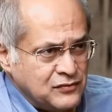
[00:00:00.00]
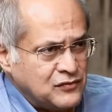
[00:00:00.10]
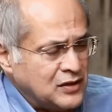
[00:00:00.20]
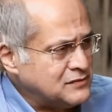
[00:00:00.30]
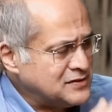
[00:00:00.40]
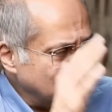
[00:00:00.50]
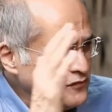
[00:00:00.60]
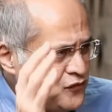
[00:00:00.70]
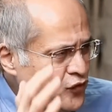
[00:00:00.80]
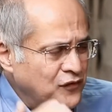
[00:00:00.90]
You've got
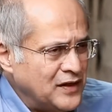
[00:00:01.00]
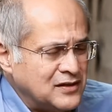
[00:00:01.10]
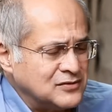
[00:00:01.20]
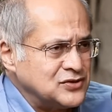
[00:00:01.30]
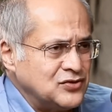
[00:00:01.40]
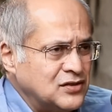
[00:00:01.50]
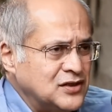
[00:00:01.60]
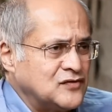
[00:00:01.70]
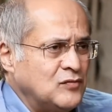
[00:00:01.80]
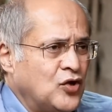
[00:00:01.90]
some 4,000 or 5,000
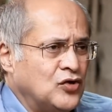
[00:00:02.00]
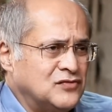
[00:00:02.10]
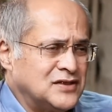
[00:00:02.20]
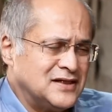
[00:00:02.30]
doctors from all over.